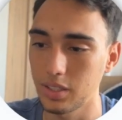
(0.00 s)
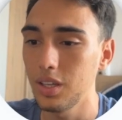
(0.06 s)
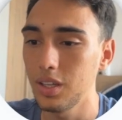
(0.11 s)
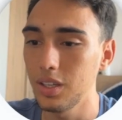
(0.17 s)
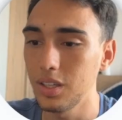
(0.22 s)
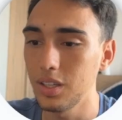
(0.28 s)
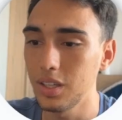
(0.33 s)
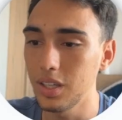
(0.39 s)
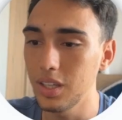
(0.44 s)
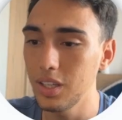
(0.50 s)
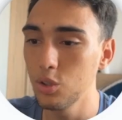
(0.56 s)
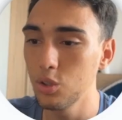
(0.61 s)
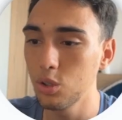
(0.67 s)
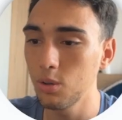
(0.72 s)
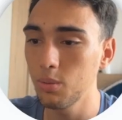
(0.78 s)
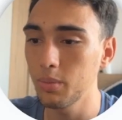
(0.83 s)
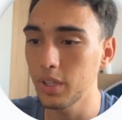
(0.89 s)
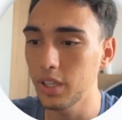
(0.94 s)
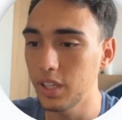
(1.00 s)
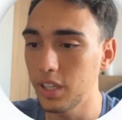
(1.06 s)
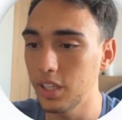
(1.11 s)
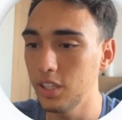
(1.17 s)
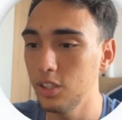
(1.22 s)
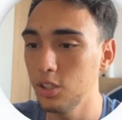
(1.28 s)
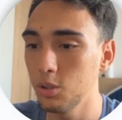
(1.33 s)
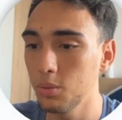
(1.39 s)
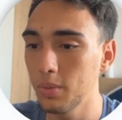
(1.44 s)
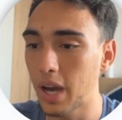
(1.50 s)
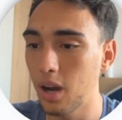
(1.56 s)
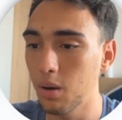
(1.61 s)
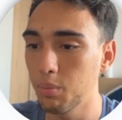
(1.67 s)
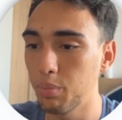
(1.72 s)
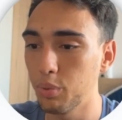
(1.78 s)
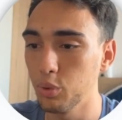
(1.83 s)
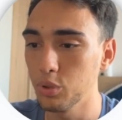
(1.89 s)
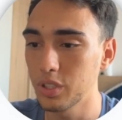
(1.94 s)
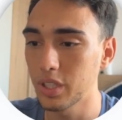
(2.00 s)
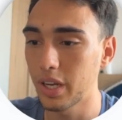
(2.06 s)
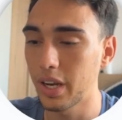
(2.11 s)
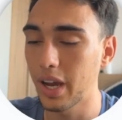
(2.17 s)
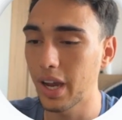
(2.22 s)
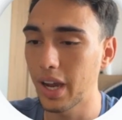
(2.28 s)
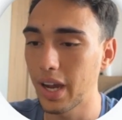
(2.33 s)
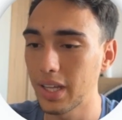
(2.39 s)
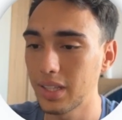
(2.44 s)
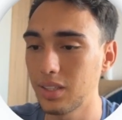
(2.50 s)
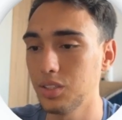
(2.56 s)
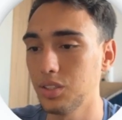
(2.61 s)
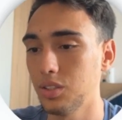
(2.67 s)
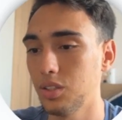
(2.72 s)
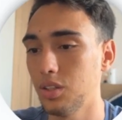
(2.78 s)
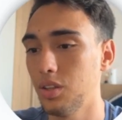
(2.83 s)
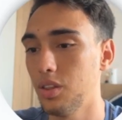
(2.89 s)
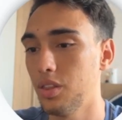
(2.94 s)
Iinom ang pusa ng gatas.